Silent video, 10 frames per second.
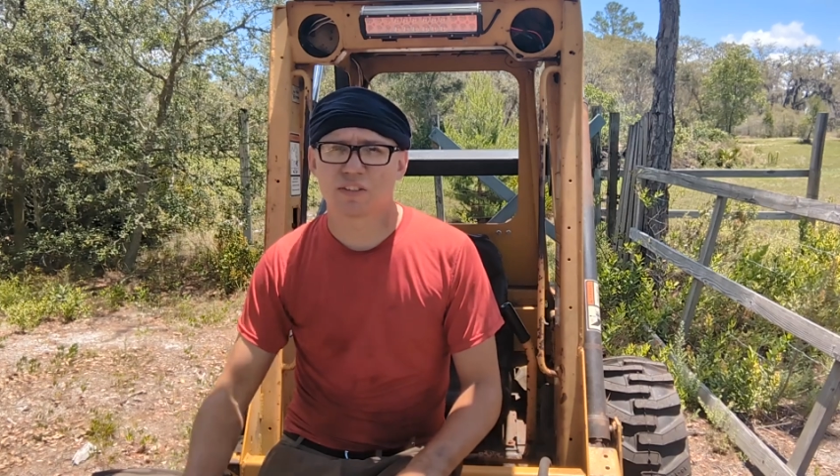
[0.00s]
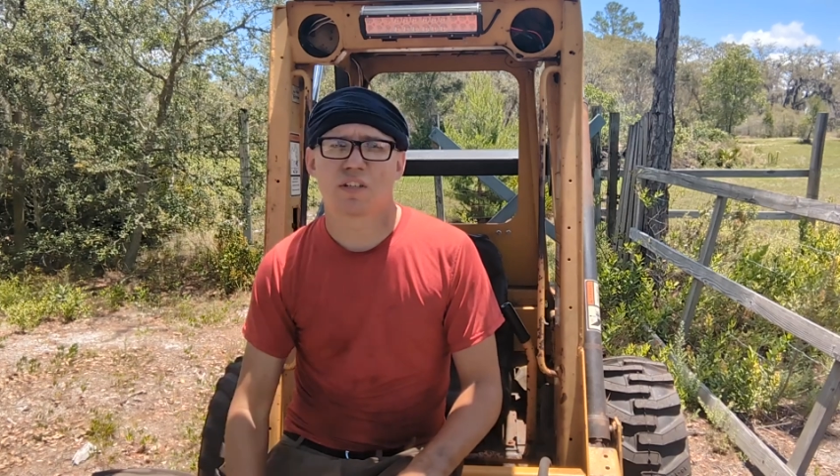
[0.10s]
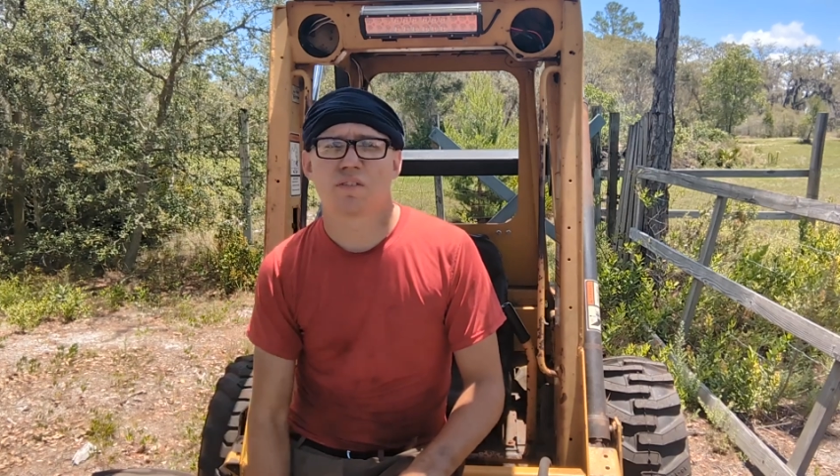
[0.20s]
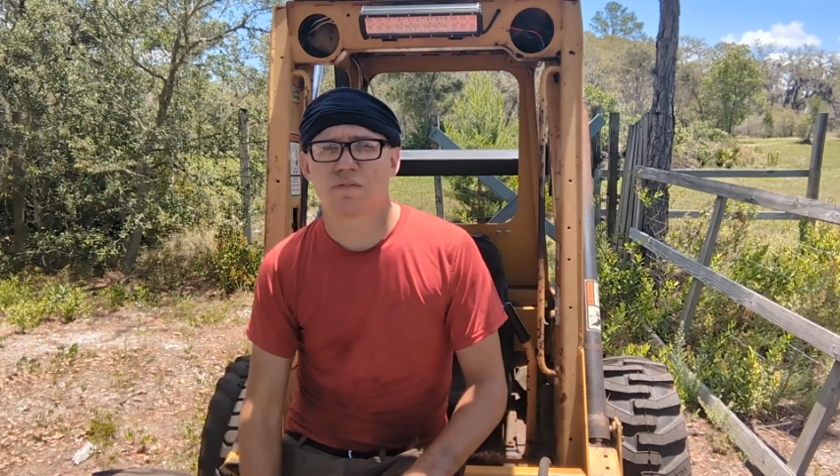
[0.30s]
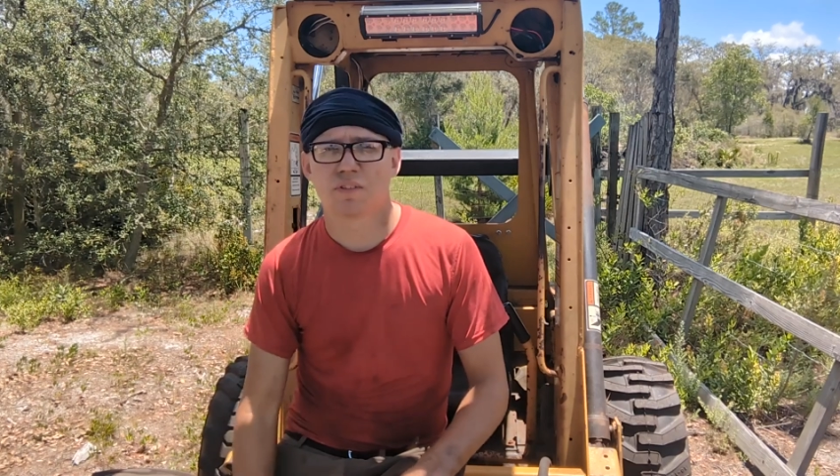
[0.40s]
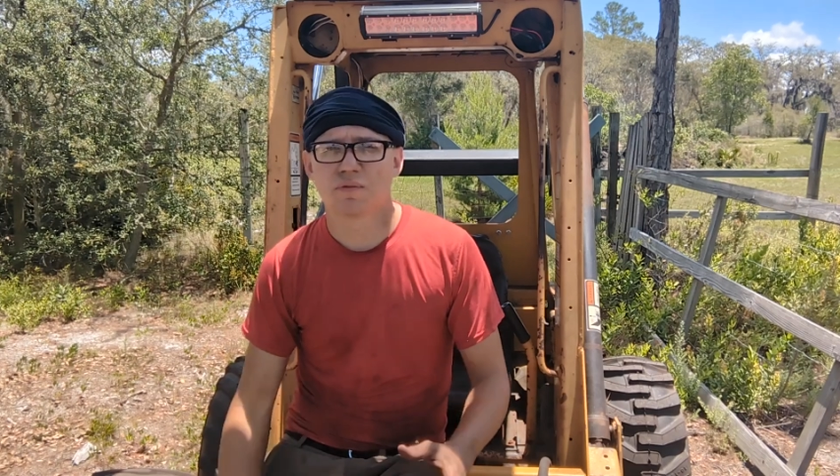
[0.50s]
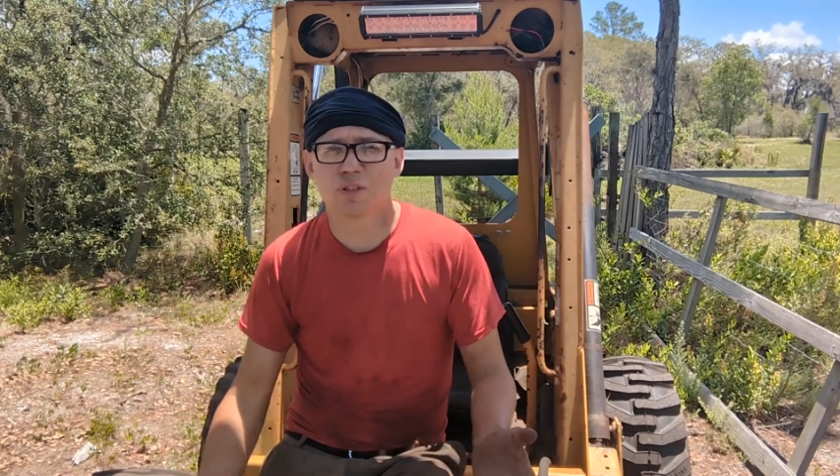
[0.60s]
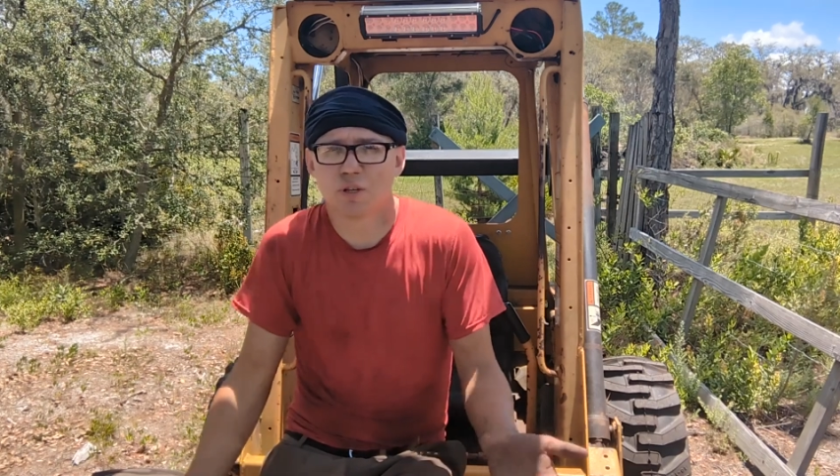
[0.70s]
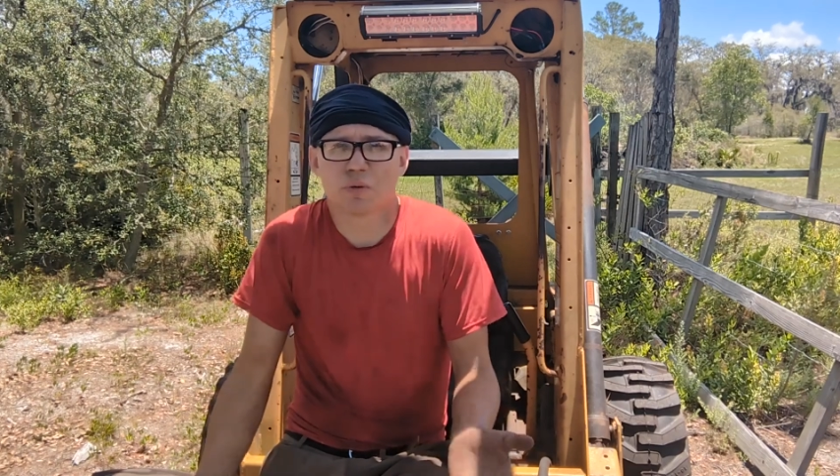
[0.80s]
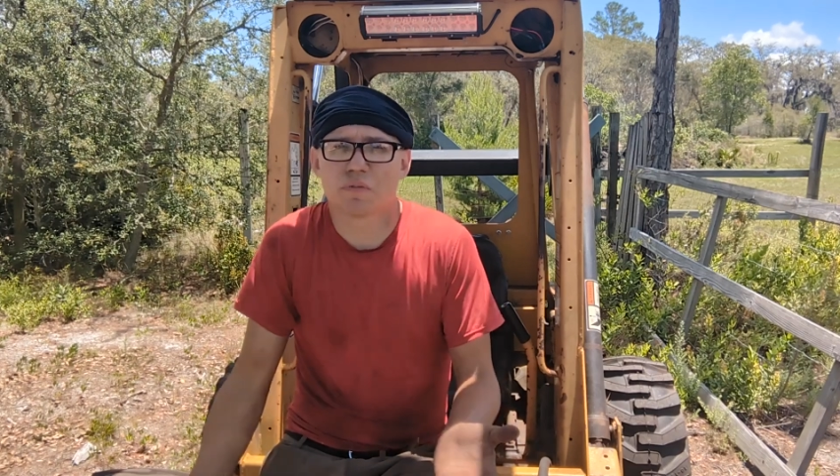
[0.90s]
stuff, and
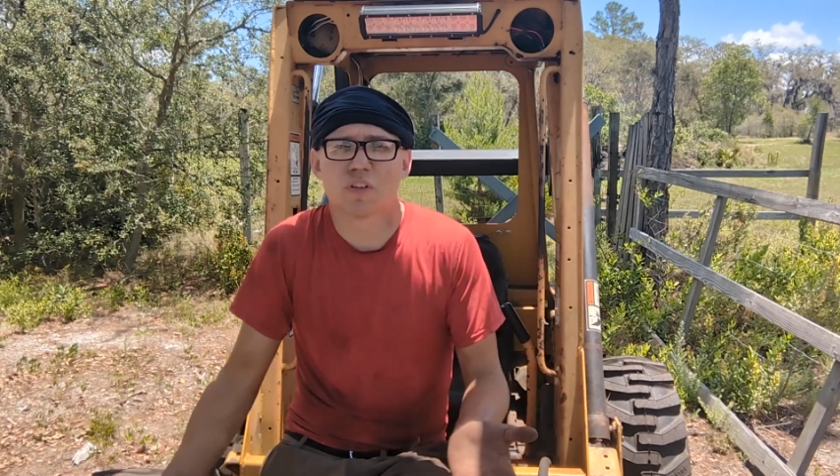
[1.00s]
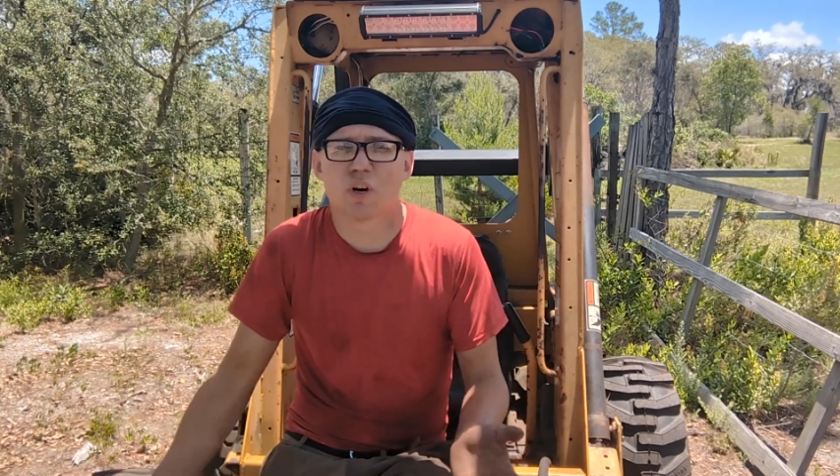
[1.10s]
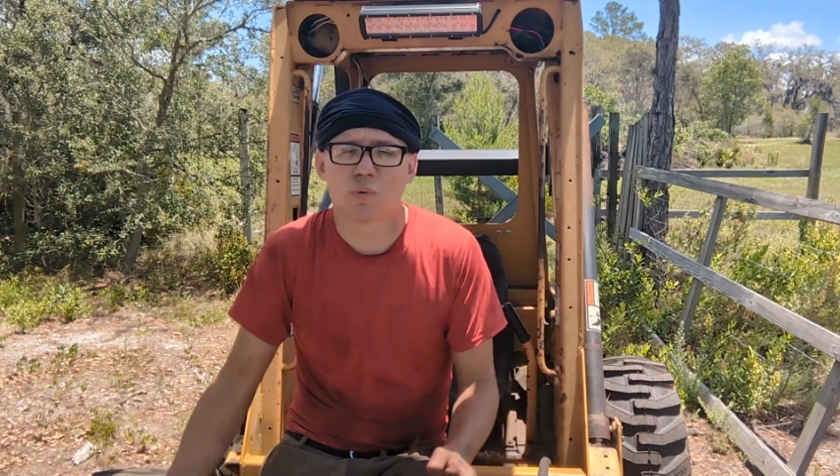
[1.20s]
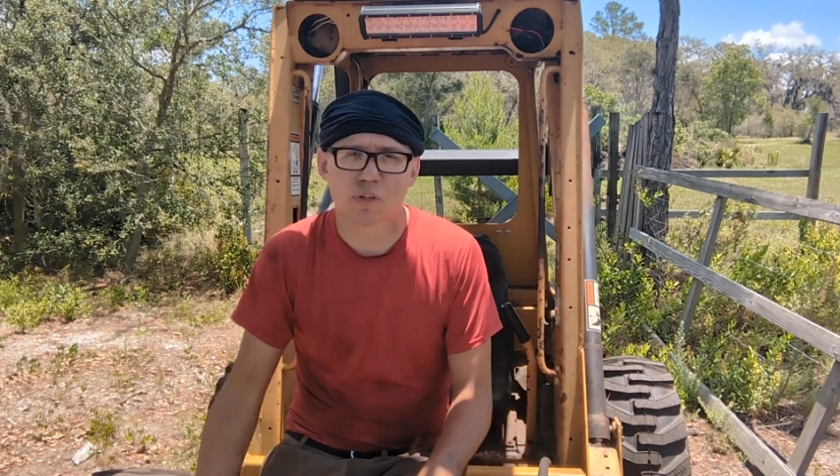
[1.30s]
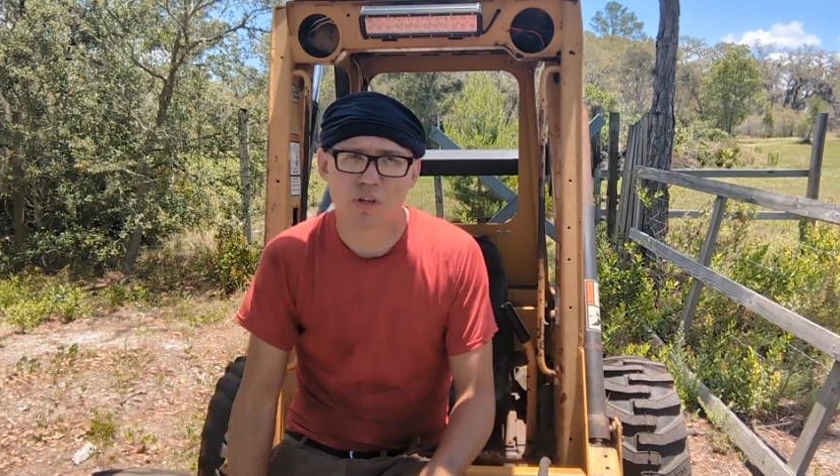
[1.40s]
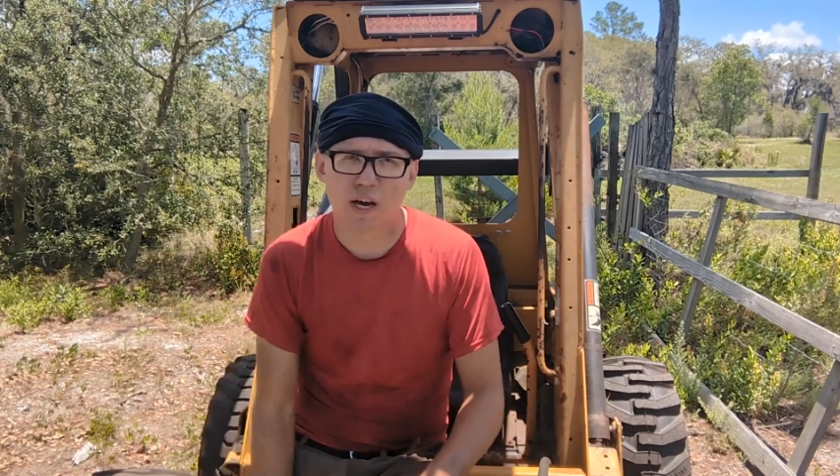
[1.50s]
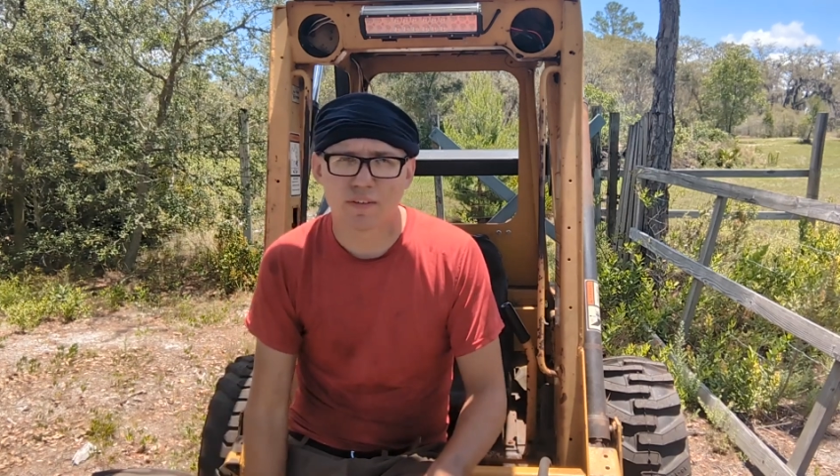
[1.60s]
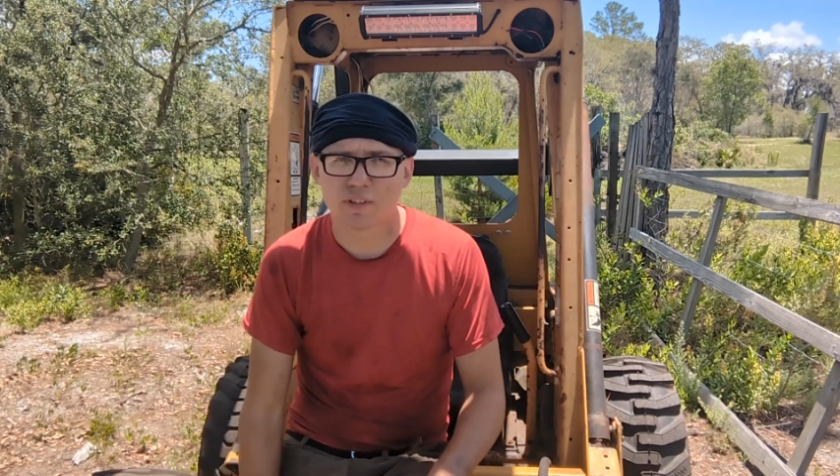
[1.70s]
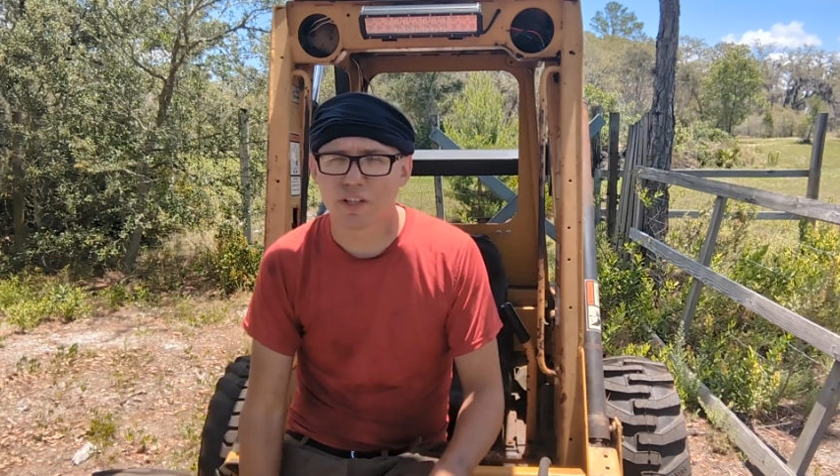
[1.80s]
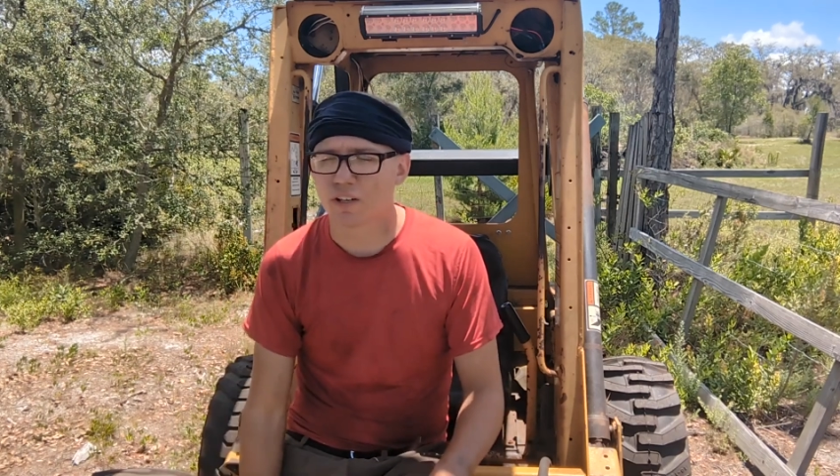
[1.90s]
you don't even know what you
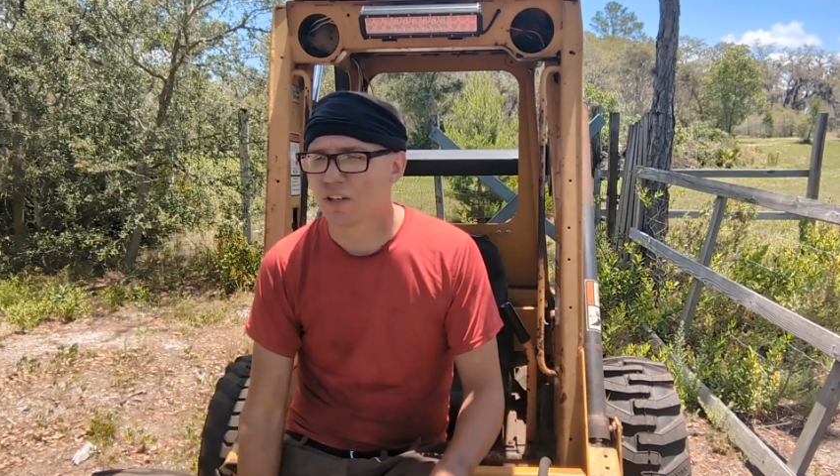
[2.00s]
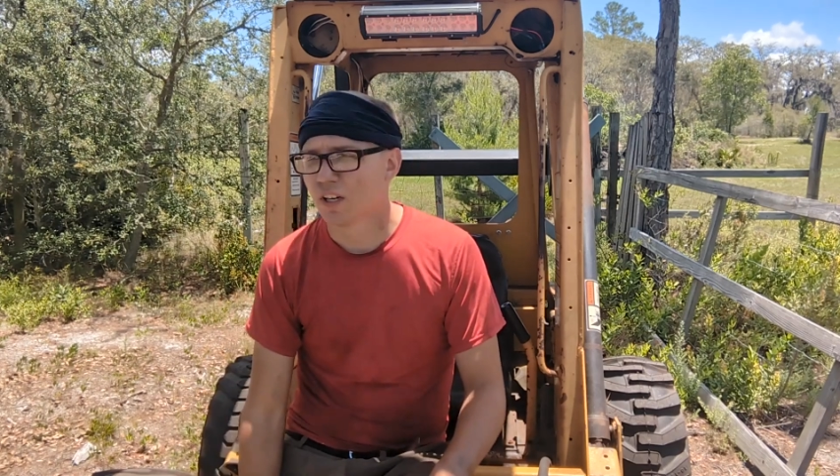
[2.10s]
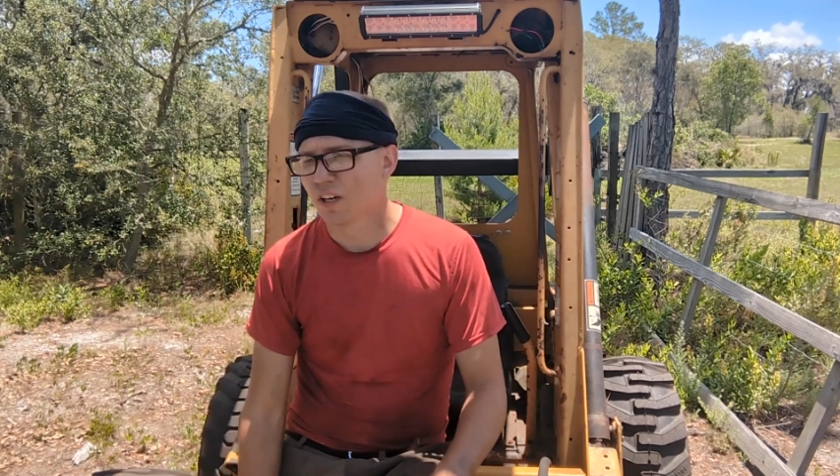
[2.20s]
have there.